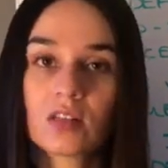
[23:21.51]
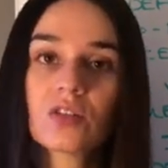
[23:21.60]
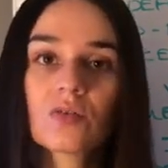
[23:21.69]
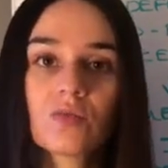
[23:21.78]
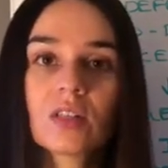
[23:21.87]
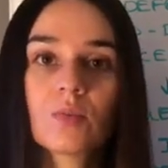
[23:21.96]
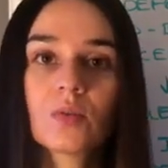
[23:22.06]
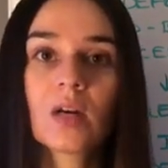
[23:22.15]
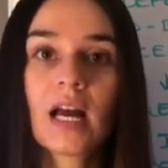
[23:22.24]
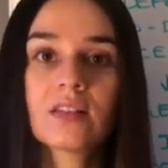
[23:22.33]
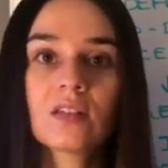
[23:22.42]
such as
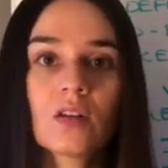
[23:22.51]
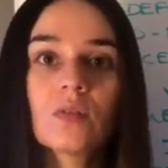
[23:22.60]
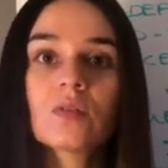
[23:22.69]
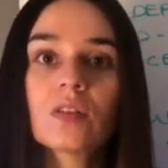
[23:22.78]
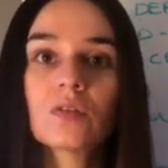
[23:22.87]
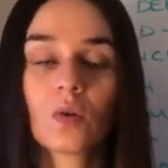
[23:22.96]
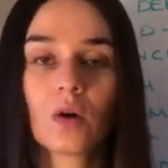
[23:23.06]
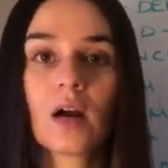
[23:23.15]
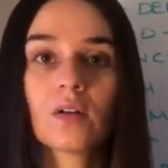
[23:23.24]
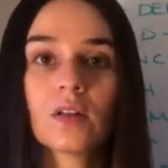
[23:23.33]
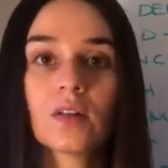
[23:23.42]
respiratory acidosis or
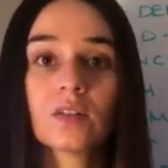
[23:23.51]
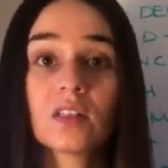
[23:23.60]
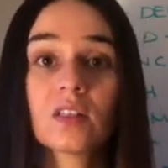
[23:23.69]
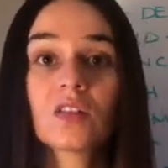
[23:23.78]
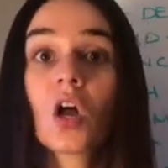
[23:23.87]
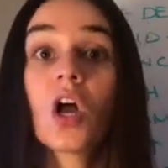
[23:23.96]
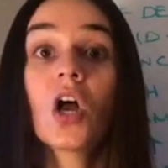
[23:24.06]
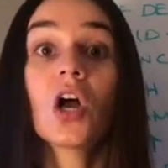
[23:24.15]
alkalosis,